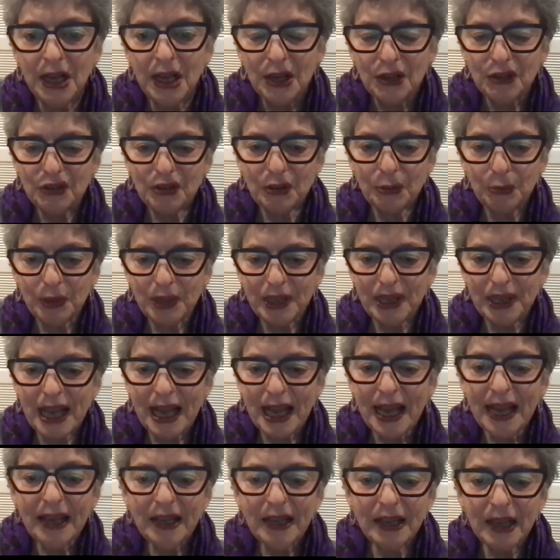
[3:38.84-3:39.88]
So with
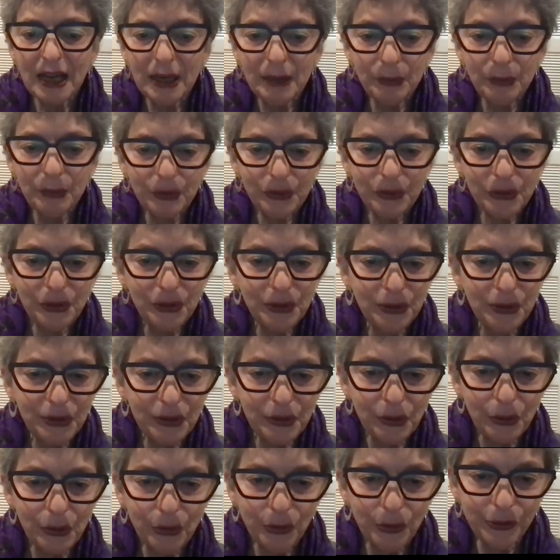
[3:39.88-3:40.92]
that, I will turn it
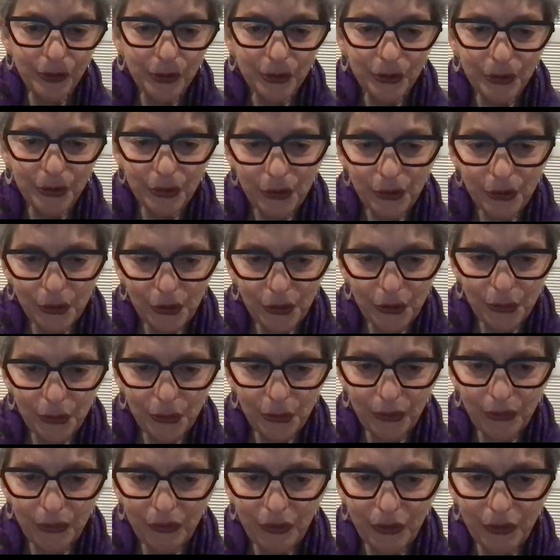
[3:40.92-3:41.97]
over to the two
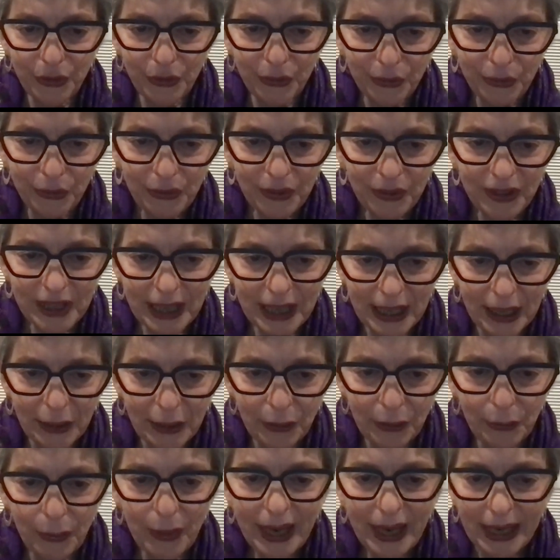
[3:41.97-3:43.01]
of you to take it
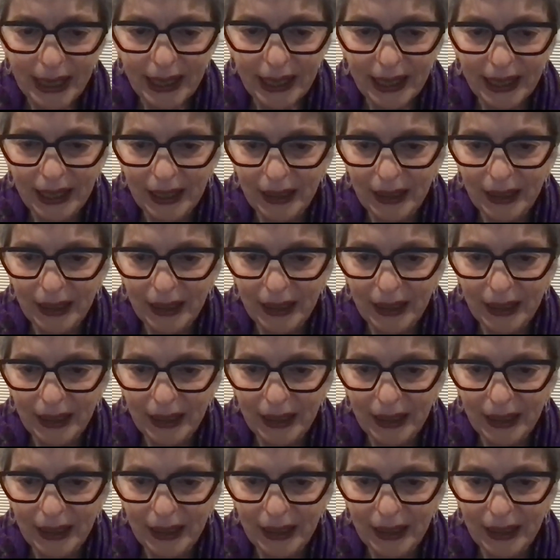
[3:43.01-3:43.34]
away.